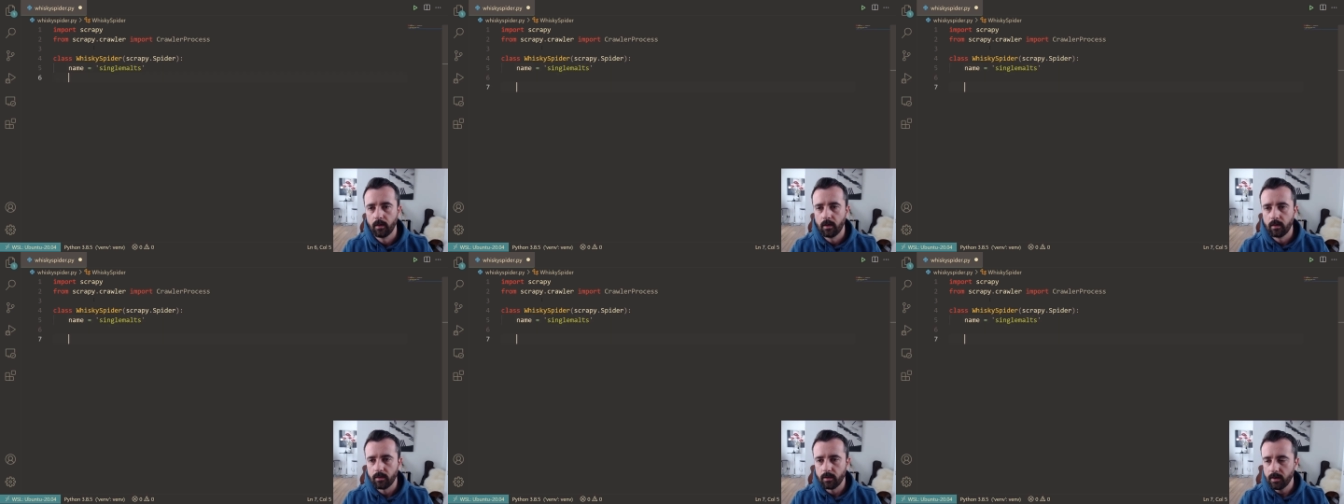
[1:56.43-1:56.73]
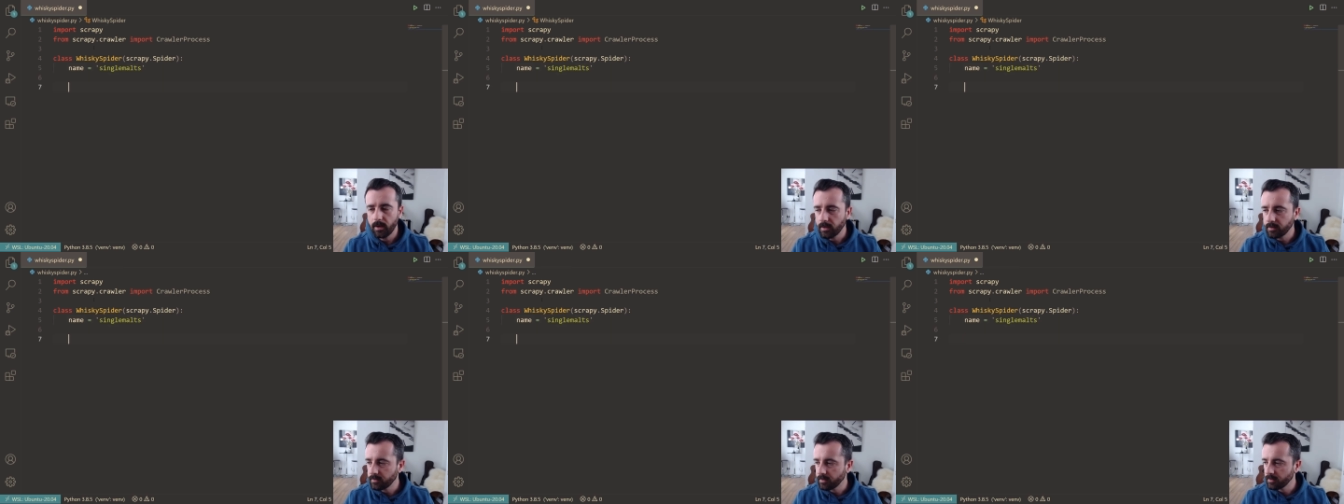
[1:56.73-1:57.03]
The
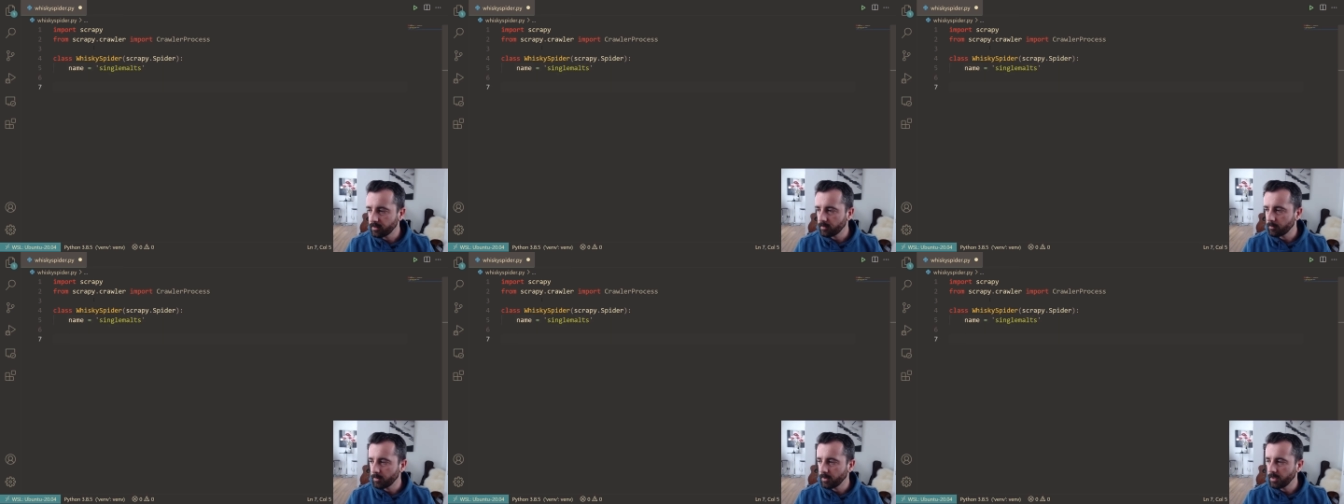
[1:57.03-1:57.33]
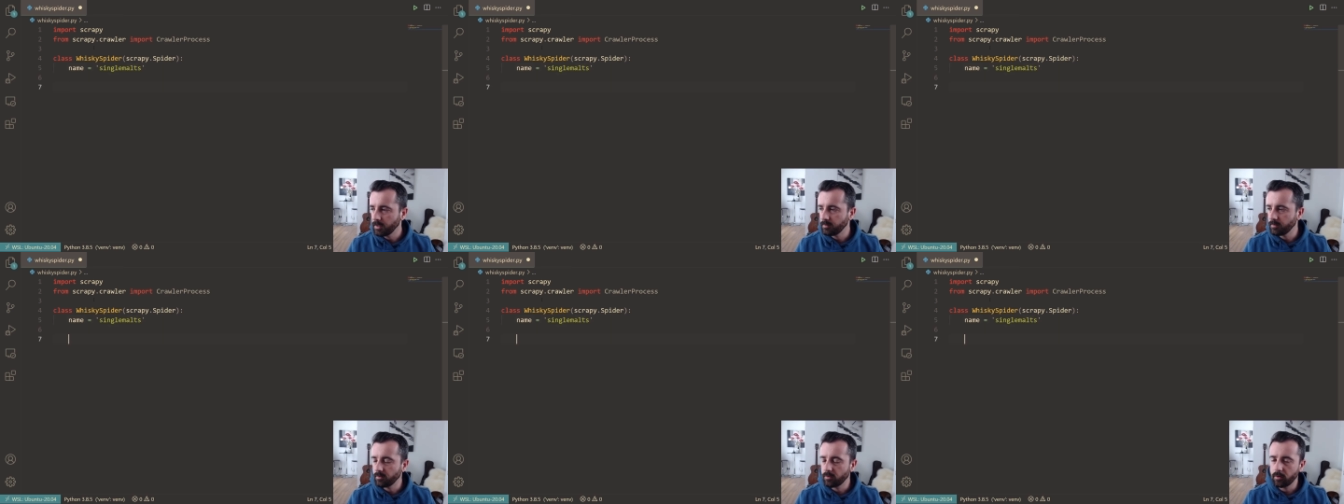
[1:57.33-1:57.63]
next thing that we
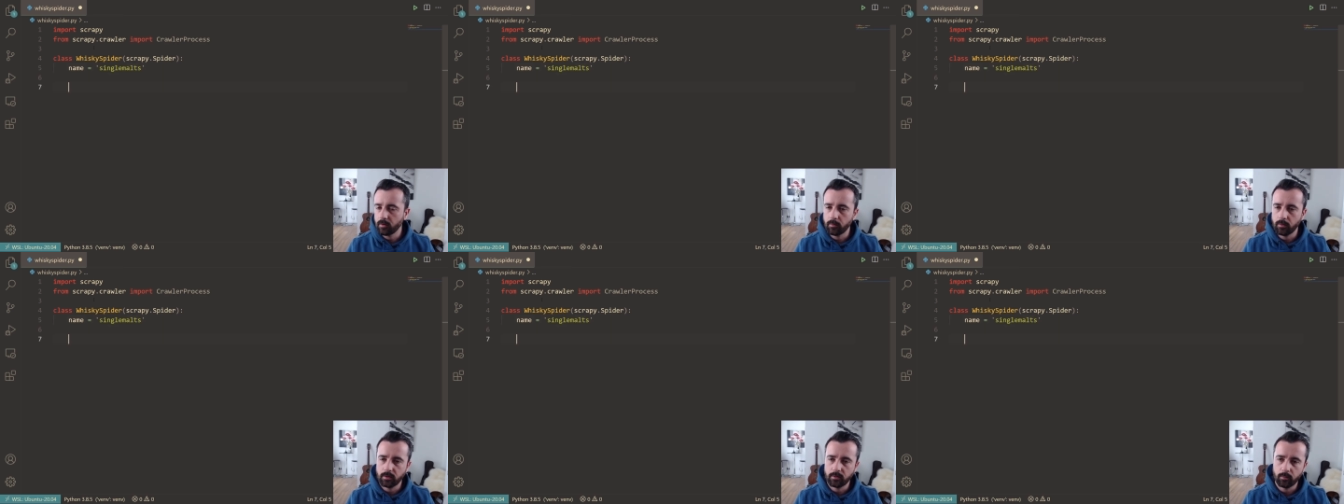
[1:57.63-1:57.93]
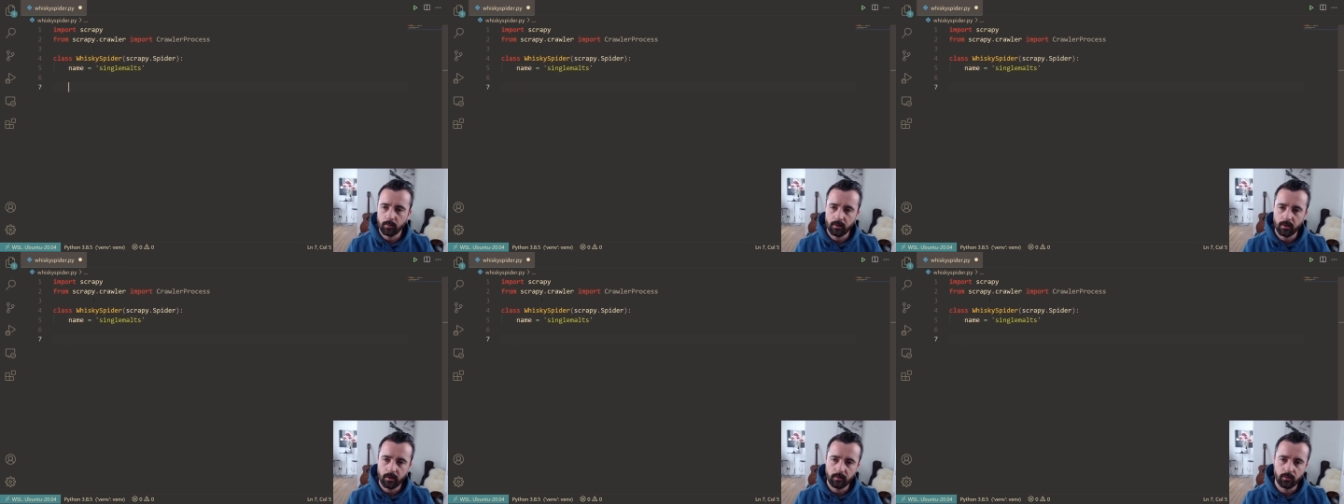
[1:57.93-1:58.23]
need to do is
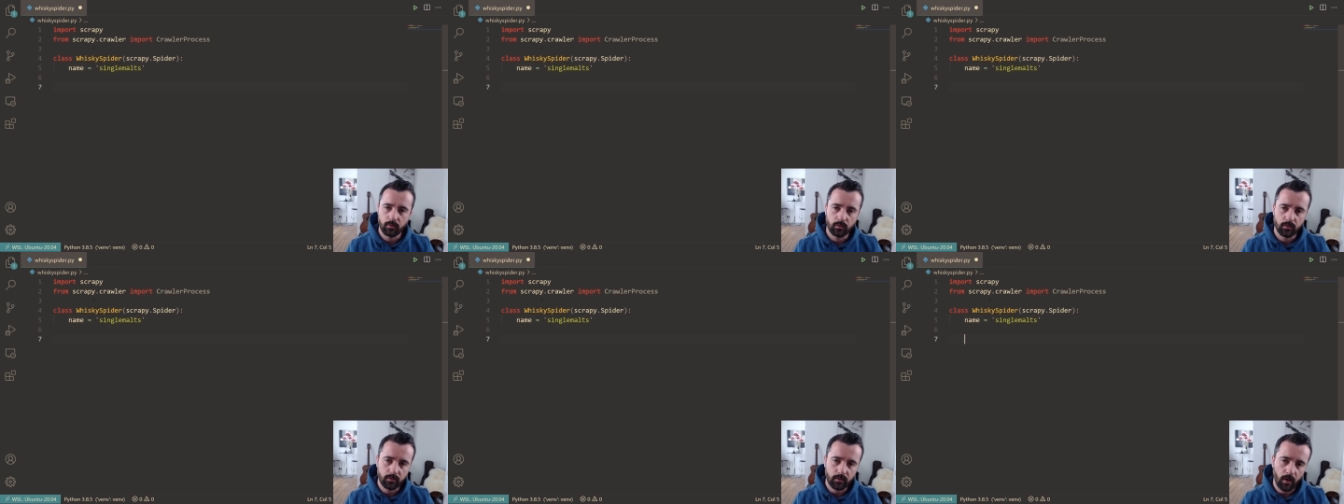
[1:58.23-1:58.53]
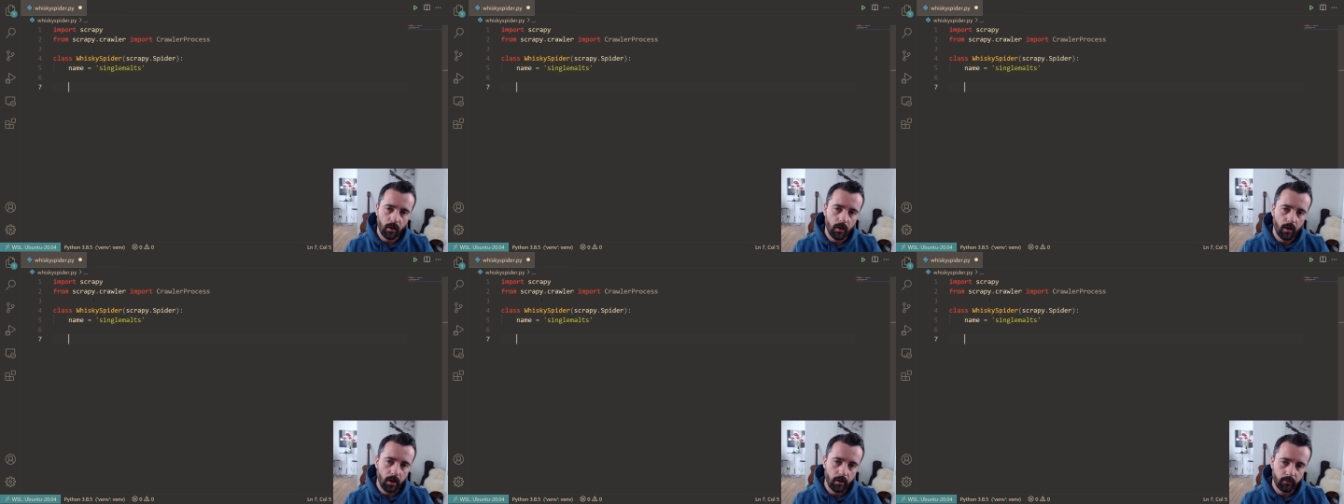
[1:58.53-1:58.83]
we need to
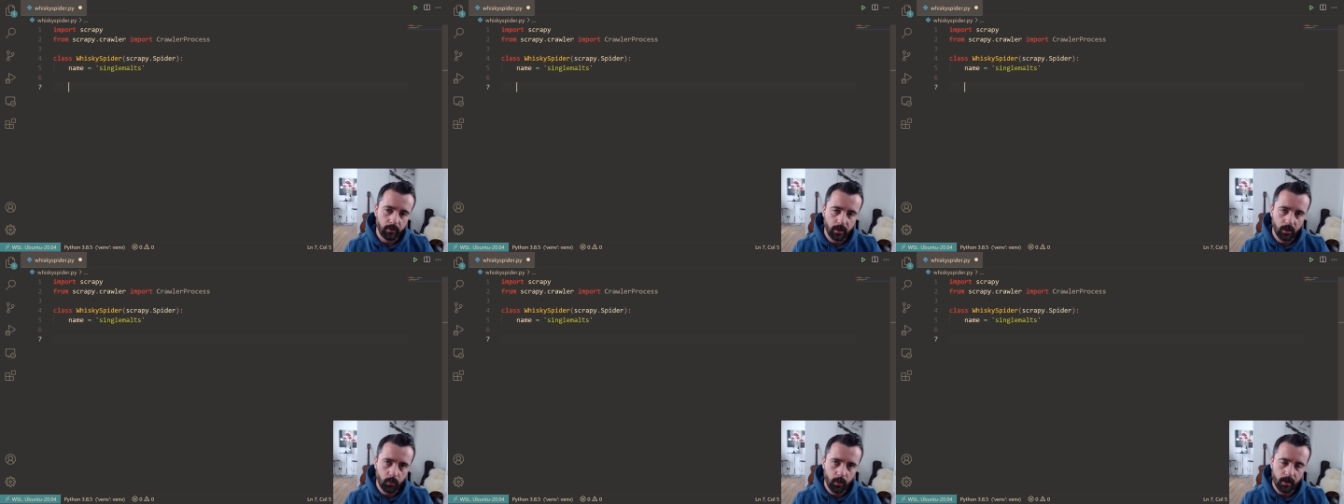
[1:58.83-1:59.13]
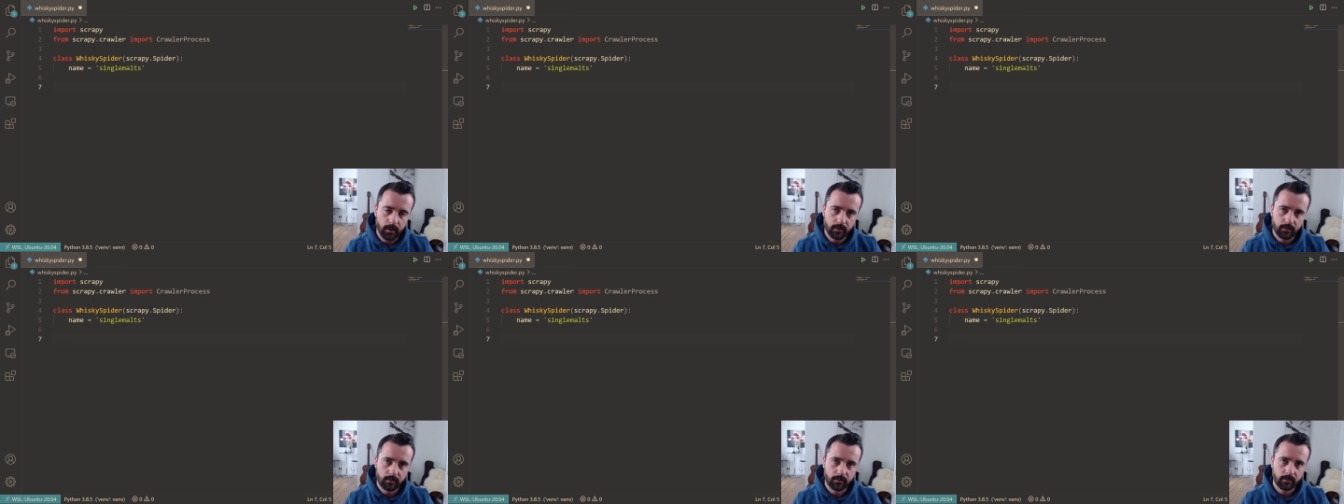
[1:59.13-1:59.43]
start our
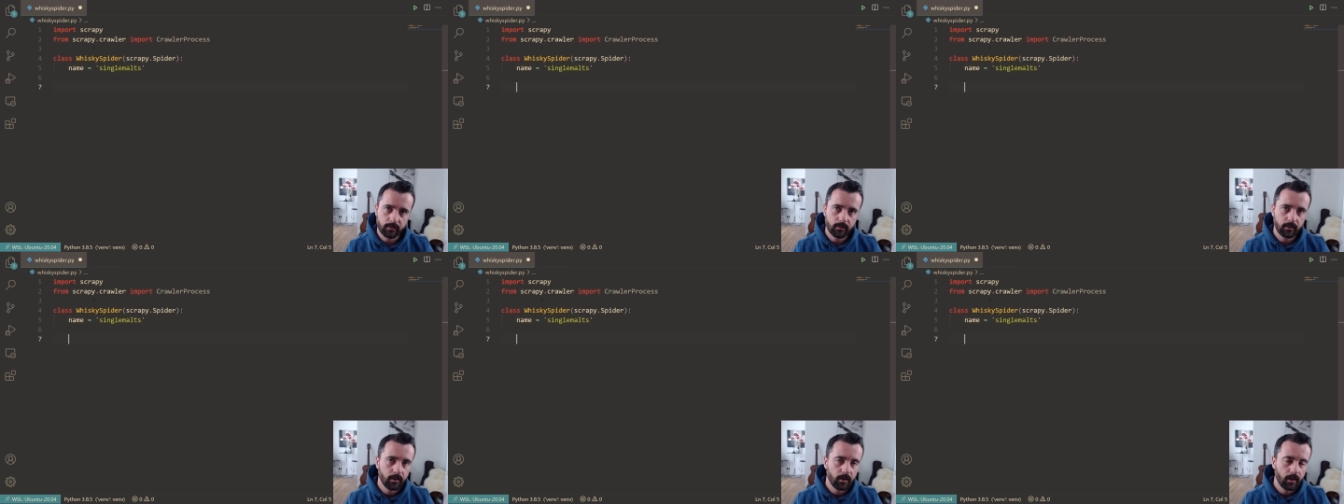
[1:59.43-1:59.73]
requests.